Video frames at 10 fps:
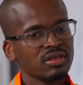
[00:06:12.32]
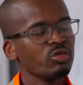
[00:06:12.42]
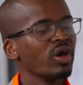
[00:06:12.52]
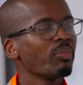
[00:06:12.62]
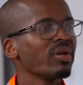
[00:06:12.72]

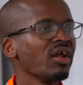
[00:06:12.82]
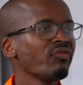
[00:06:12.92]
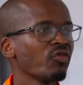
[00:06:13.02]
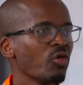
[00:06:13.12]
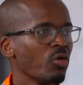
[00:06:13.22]
we applied
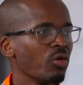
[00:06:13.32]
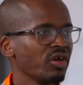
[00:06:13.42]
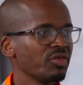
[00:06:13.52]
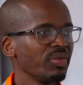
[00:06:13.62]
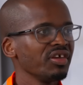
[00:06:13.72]
for
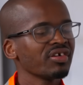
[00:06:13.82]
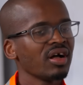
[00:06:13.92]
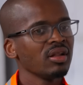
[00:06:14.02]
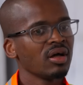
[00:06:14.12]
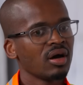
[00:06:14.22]
a special